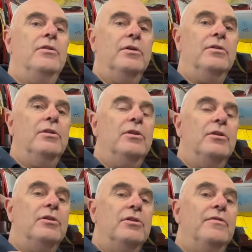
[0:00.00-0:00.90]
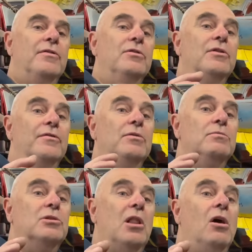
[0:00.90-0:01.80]
than the front. The front
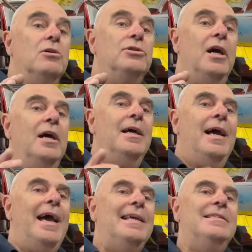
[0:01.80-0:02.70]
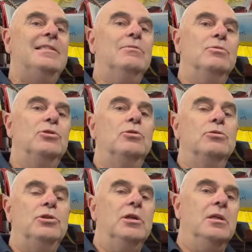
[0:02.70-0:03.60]
was larger, hence it was
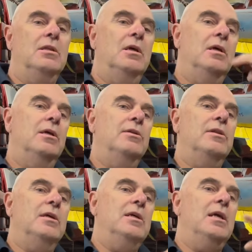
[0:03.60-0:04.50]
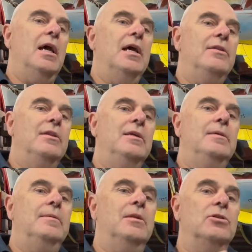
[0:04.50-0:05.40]
touching
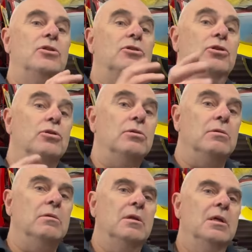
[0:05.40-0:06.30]
the tunnel.